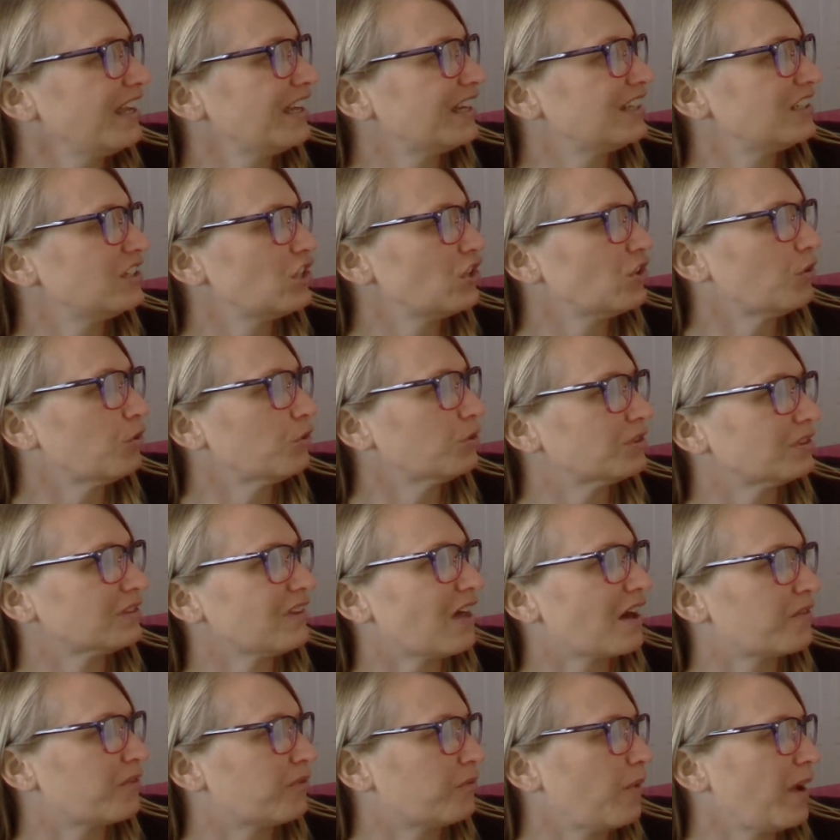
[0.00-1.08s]
hand can hold a
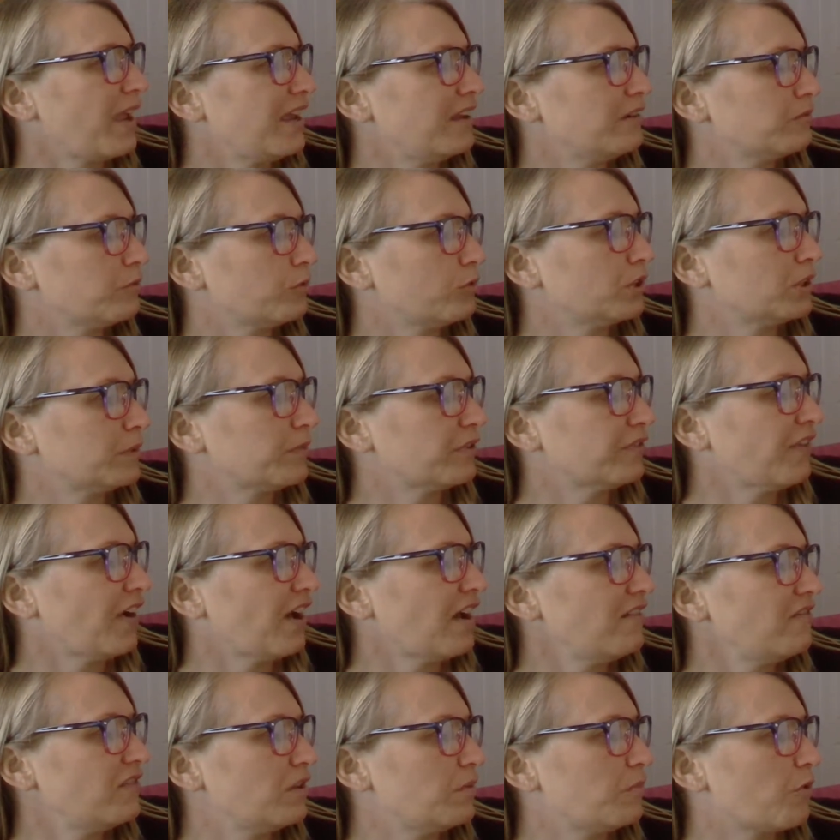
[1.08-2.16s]
lot of weight. Rule number
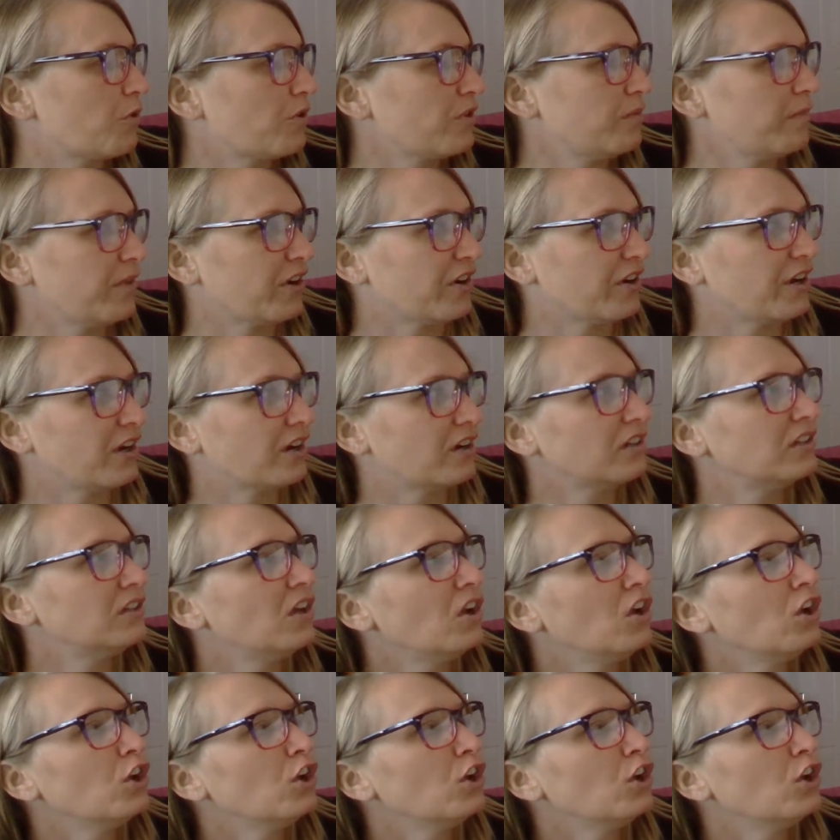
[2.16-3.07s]
five, the more the merrier.